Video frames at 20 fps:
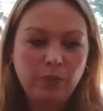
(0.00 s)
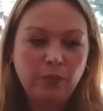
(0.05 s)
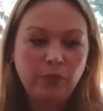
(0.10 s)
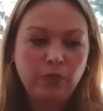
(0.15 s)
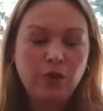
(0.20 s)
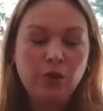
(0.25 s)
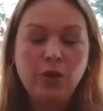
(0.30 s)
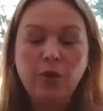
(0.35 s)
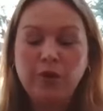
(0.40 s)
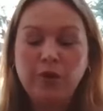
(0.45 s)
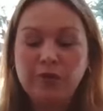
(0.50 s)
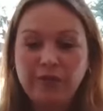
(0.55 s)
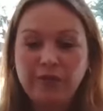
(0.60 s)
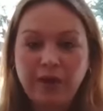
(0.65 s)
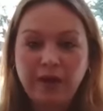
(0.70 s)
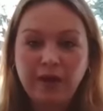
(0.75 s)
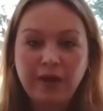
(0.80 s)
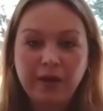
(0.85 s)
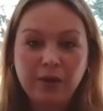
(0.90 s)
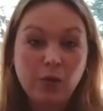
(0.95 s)

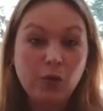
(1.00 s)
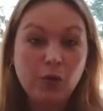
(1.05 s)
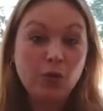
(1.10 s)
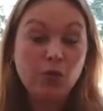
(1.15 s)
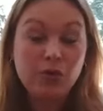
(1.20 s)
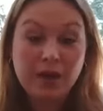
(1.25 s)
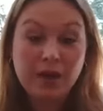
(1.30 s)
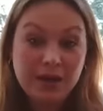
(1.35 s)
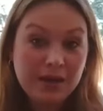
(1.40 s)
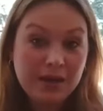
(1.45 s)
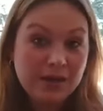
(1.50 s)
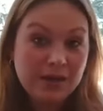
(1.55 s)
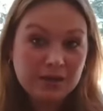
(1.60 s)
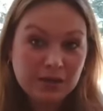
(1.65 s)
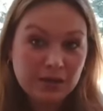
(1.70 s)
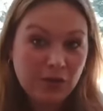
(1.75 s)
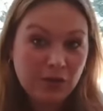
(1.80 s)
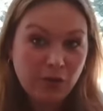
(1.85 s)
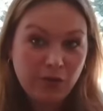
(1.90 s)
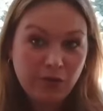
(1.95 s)
notifying who they needed
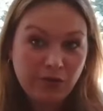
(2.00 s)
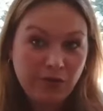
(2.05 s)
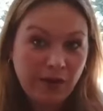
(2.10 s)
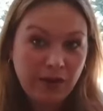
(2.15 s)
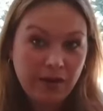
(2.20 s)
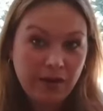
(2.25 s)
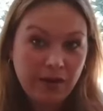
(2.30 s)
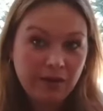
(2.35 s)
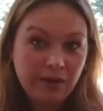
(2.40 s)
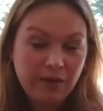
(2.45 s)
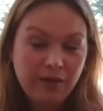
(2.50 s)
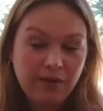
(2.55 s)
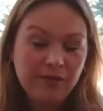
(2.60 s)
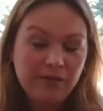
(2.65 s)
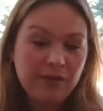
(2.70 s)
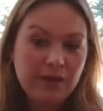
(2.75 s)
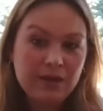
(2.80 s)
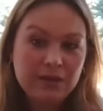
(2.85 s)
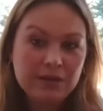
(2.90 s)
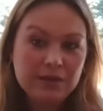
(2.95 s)
to notify
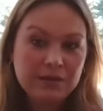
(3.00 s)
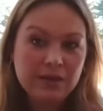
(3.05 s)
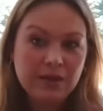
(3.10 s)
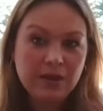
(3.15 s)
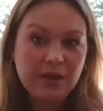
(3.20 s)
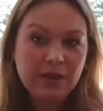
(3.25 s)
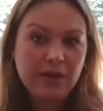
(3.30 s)
of this